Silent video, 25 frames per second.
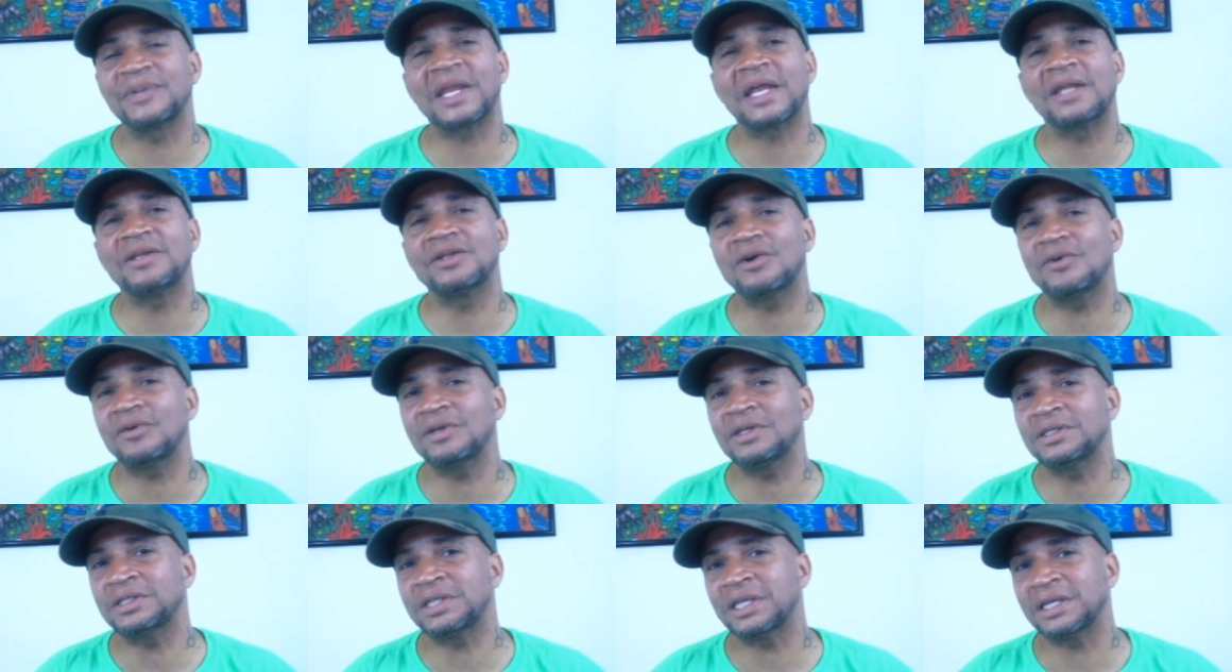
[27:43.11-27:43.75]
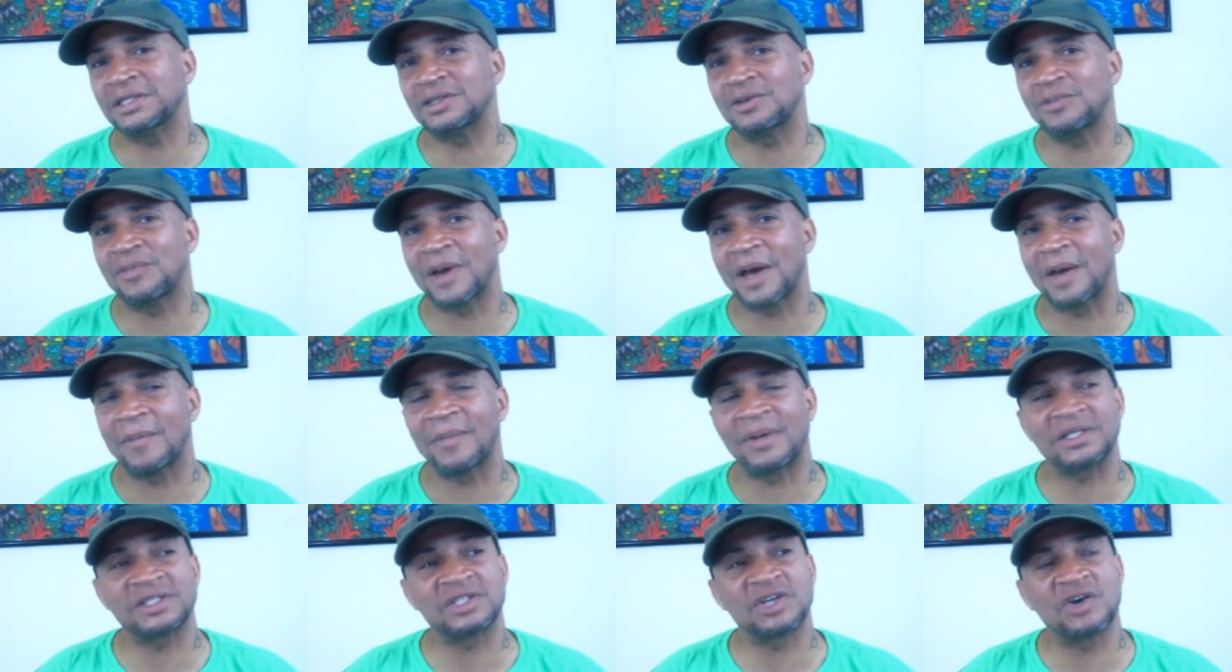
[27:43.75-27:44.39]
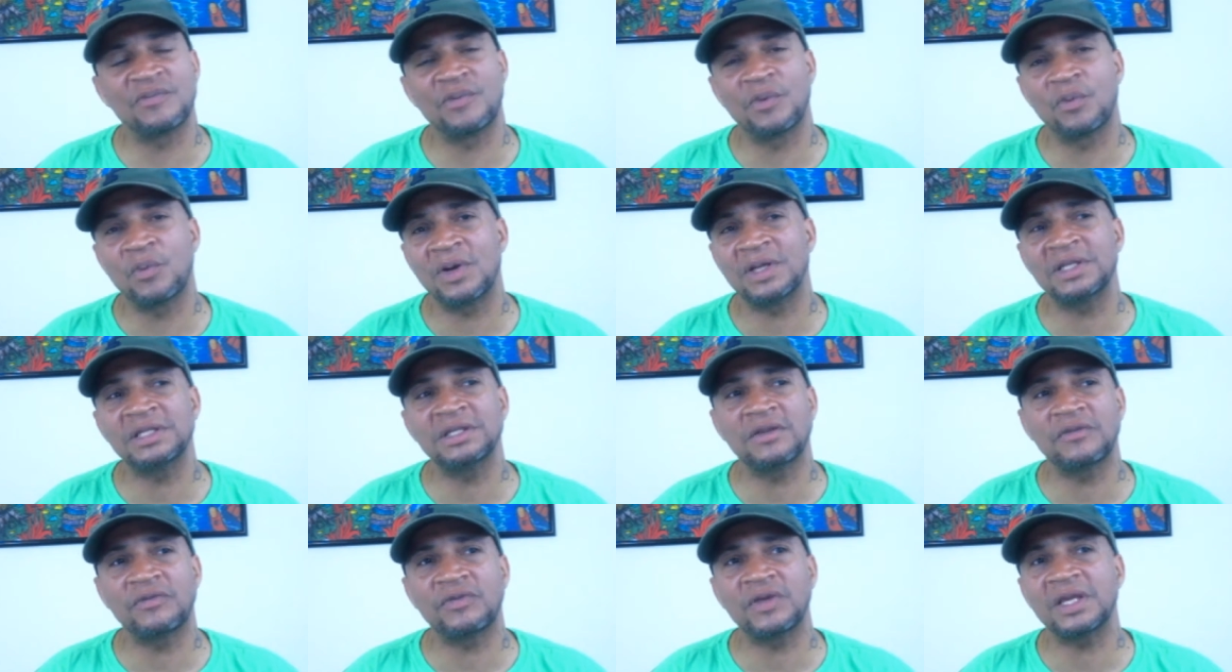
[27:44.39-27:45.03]
But I know these things about myself. But
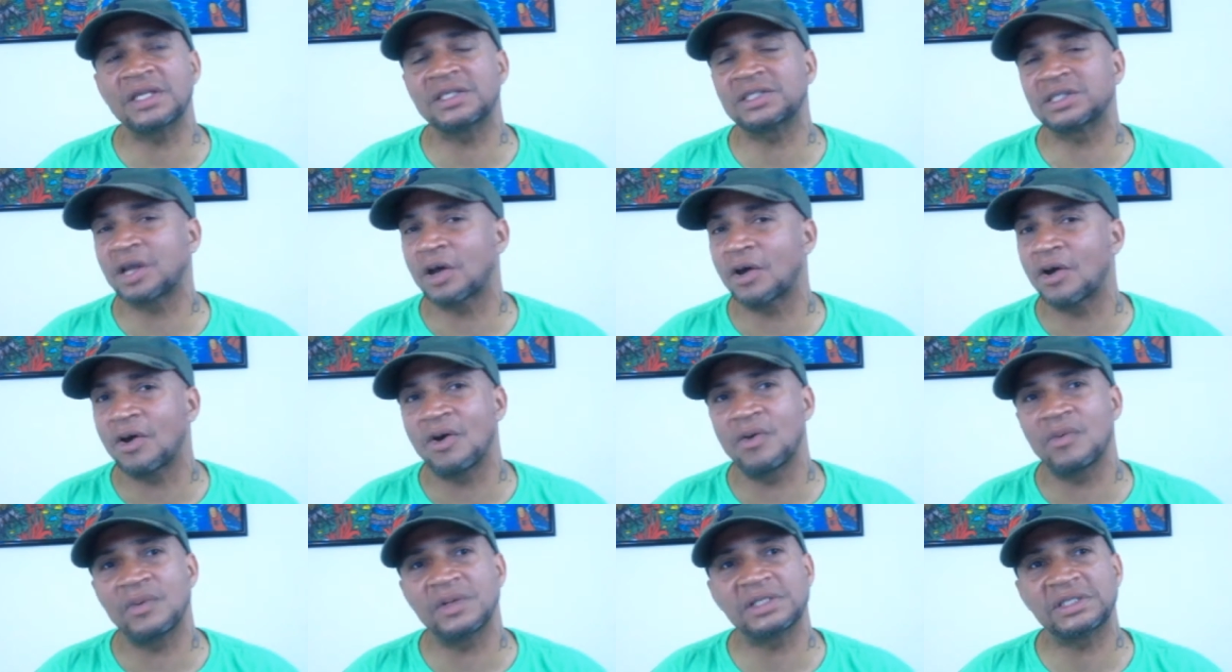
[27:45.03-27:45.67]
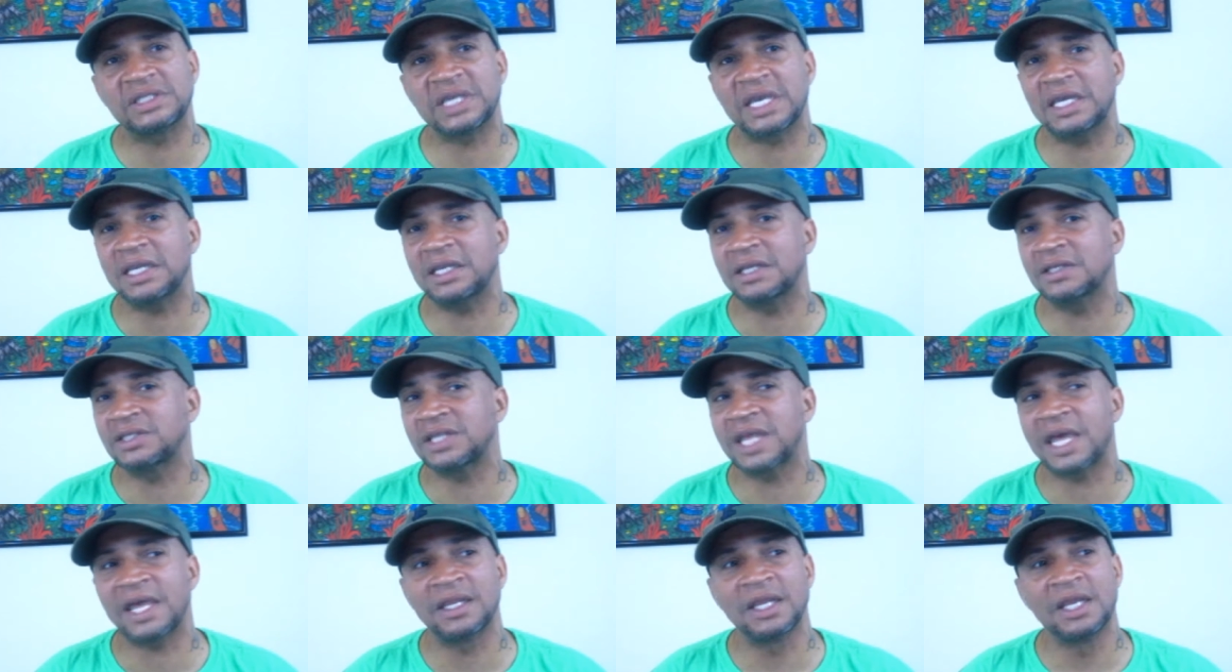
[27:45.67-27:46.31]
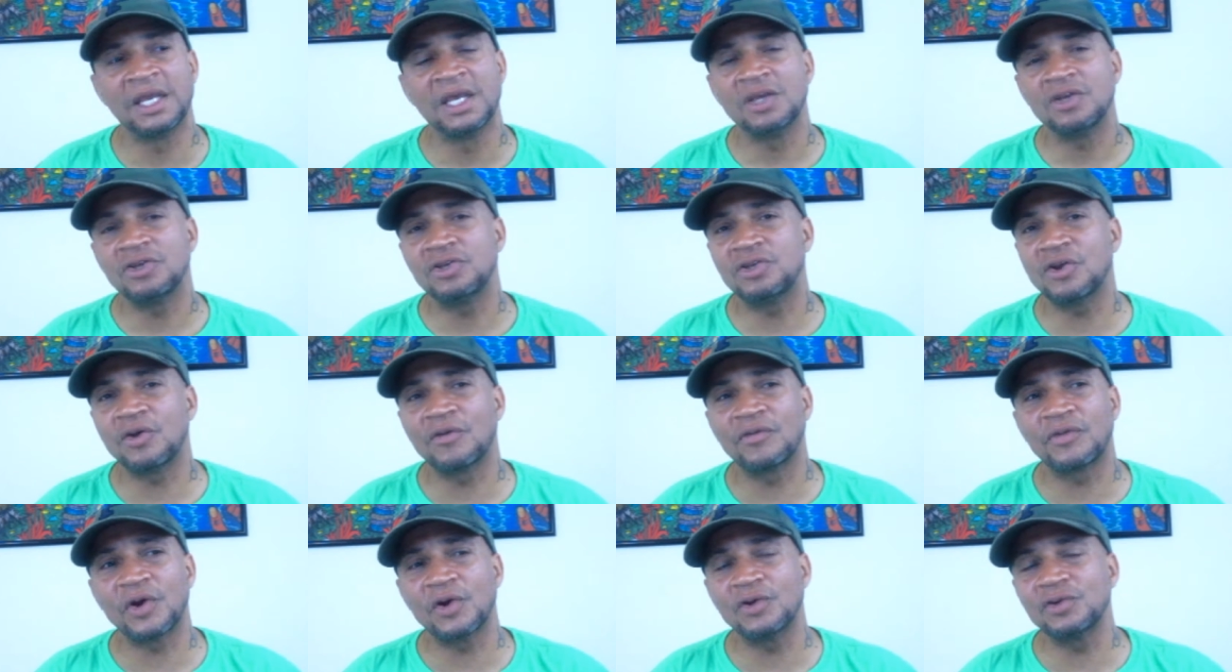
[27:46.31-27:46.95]
one of the things, and I always say this, that
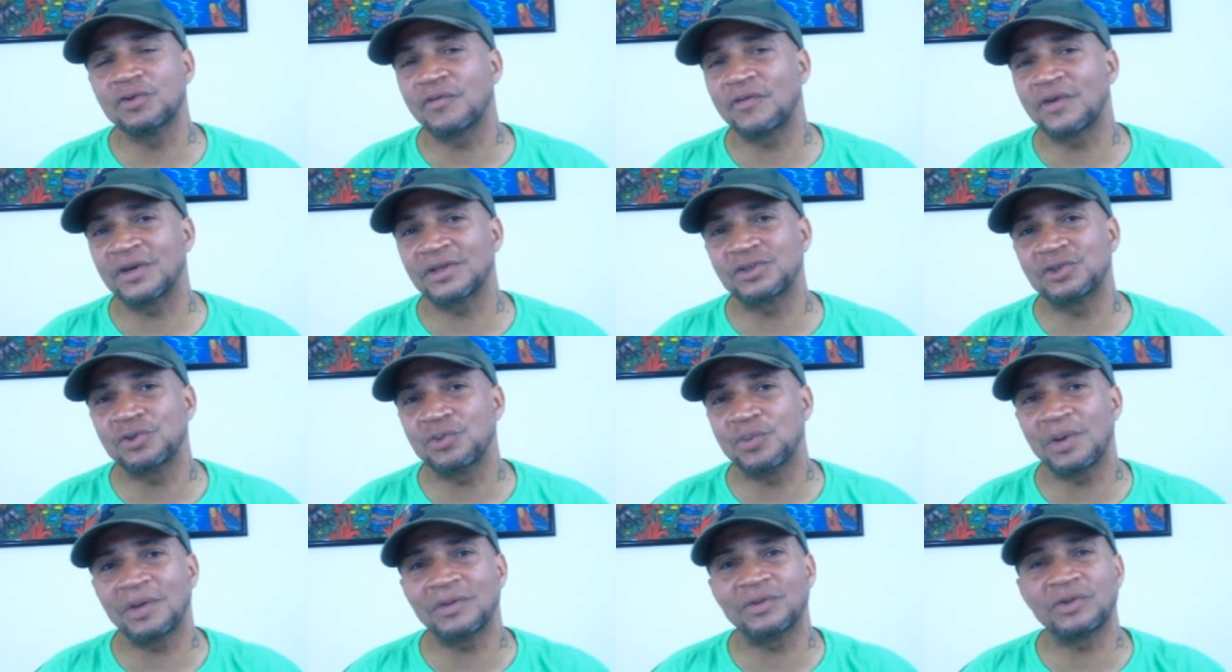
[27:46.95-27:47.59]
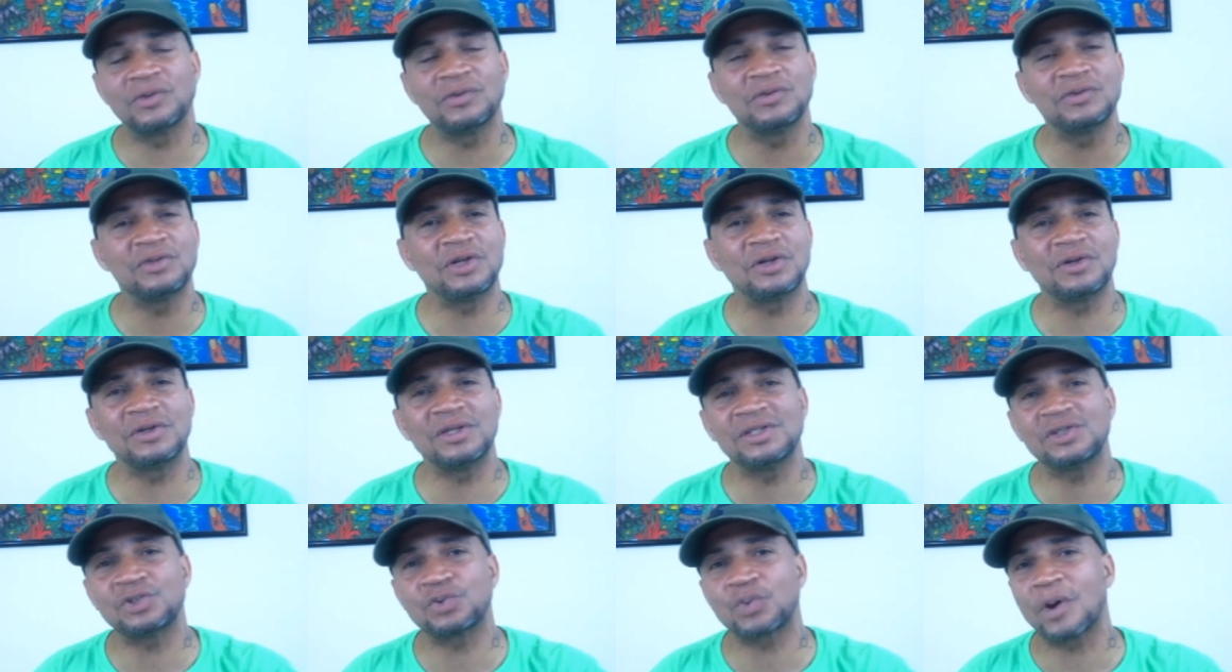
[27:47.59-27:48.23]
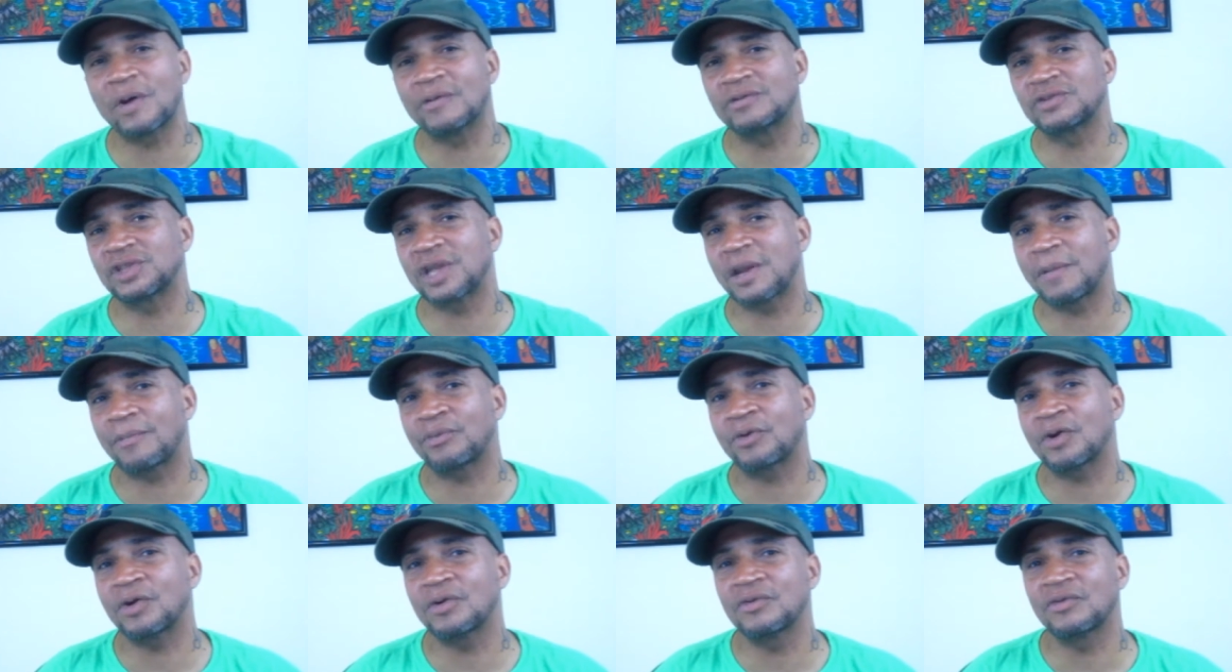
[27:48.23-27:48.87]
those of us who went through these
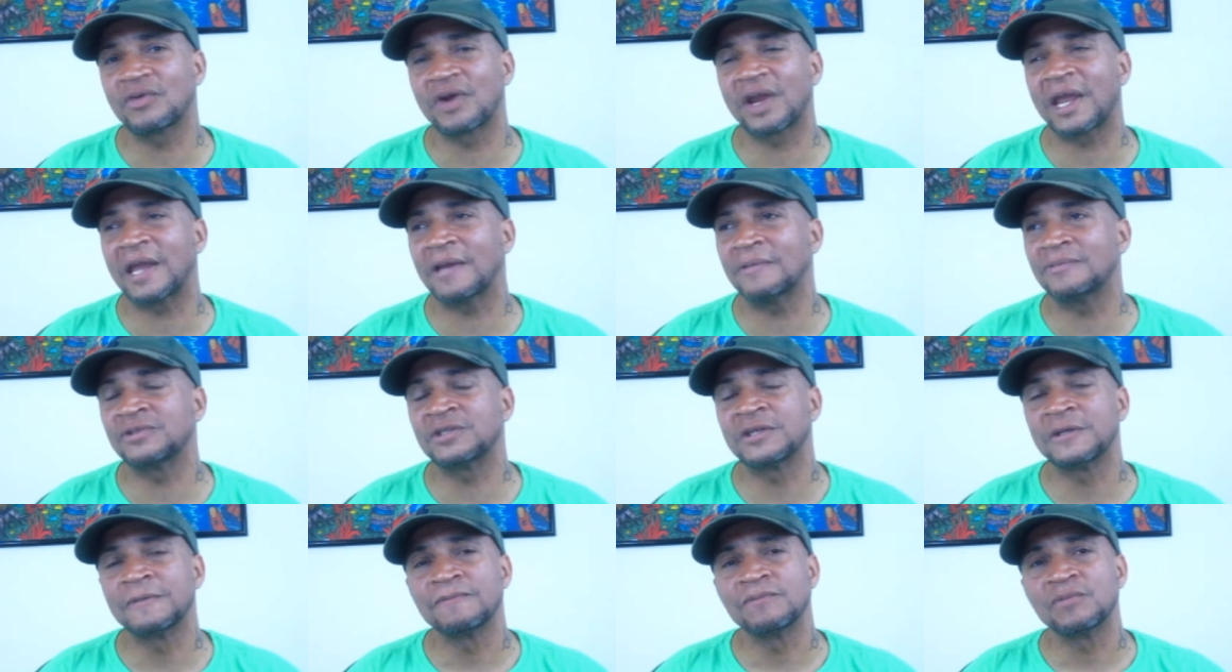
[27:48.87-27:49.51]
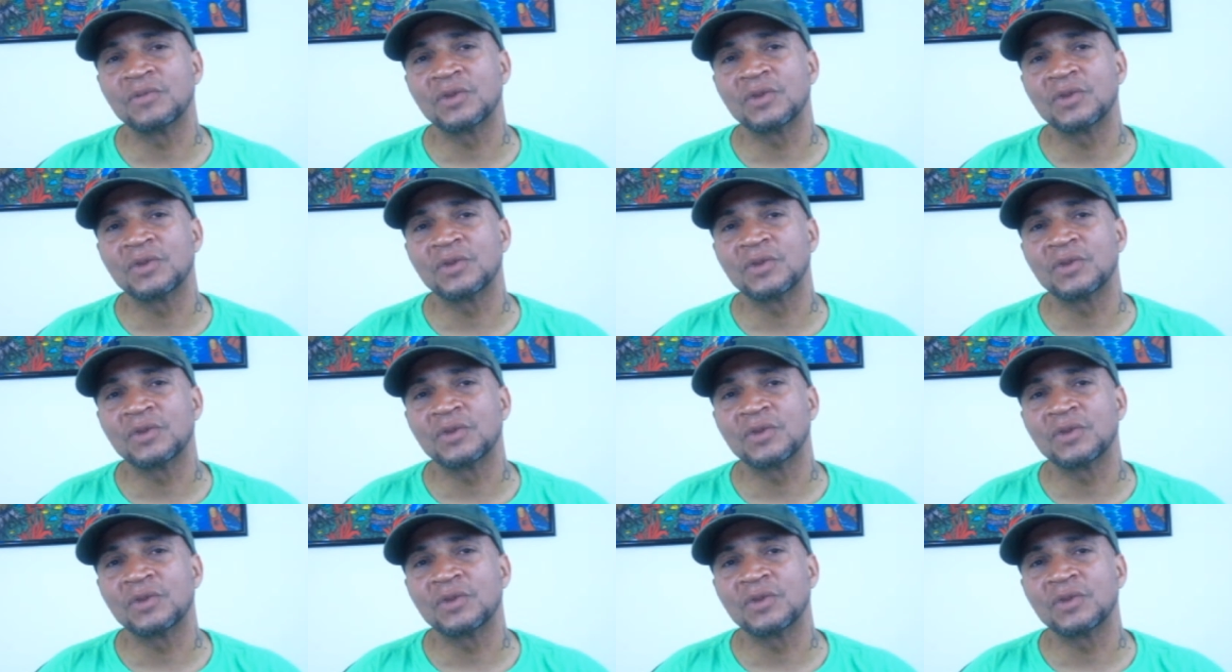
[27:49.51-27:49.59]
12-step programs,